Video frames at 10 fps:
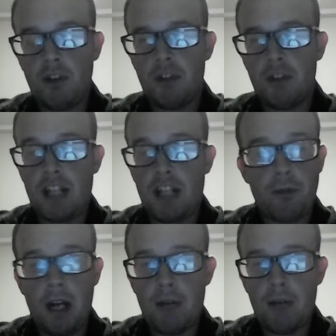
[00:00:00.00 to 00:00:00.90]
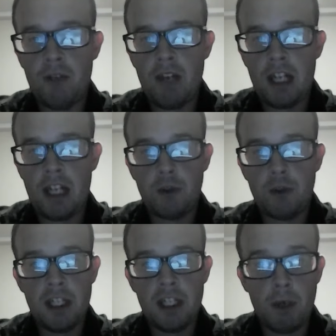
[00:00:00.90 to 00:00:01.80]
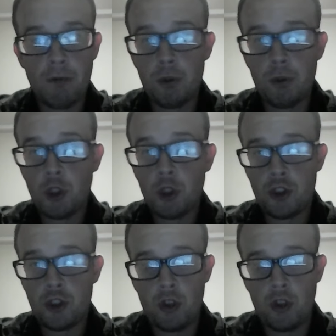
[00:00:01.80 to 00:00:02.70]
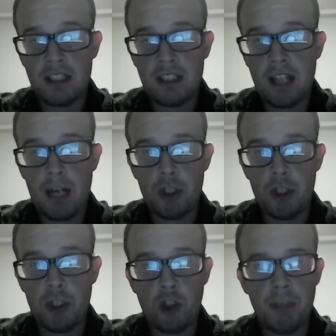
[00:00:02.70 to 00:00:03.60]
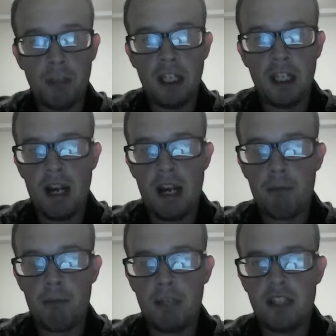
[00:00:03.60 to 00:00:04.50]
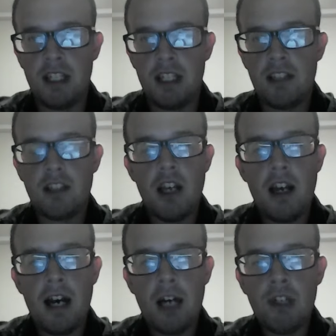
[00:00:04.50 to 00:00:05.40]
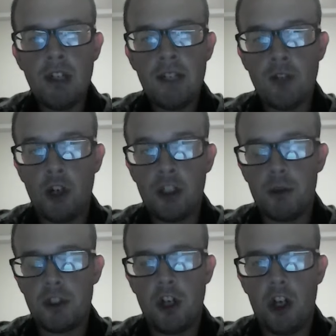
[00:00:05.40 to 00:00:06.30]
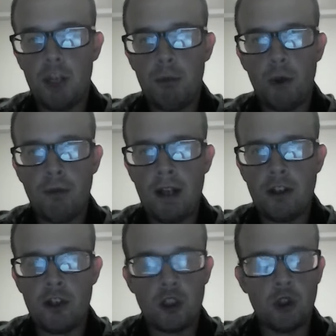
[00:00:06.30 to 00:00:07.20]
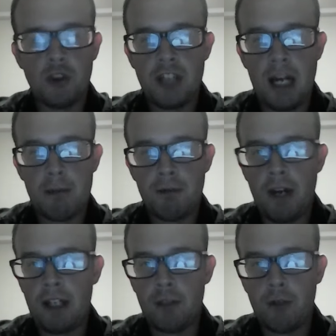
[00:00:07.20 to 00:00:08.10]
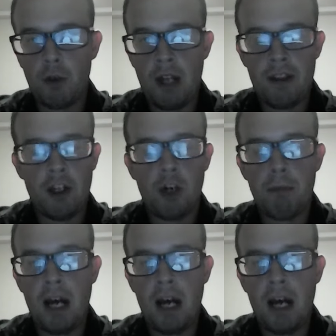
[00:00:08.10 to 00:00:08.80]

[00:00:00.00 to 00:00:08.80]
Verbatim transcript: have obviously had to fight for it in the last few years, went through such a struggling time when the club nearly went out of business. How relieved are you as a Hartlepool fan that the good times finally feel like they are